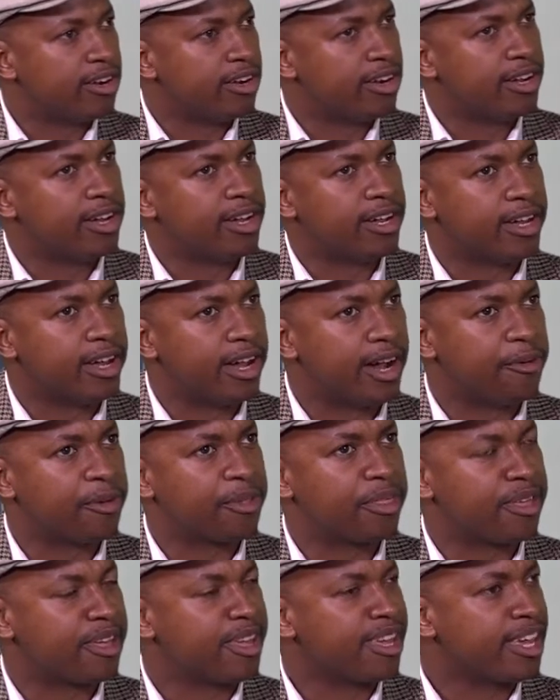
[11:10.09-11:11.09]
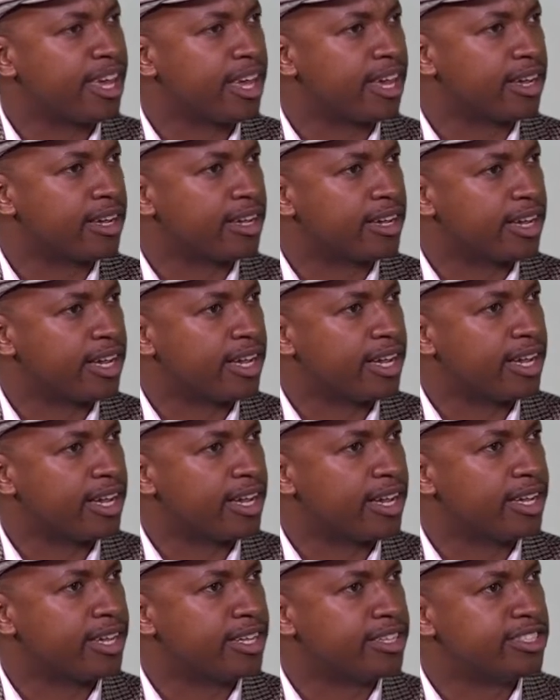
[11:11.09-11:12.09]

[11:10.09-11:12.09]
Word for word: uh, our thinking uh,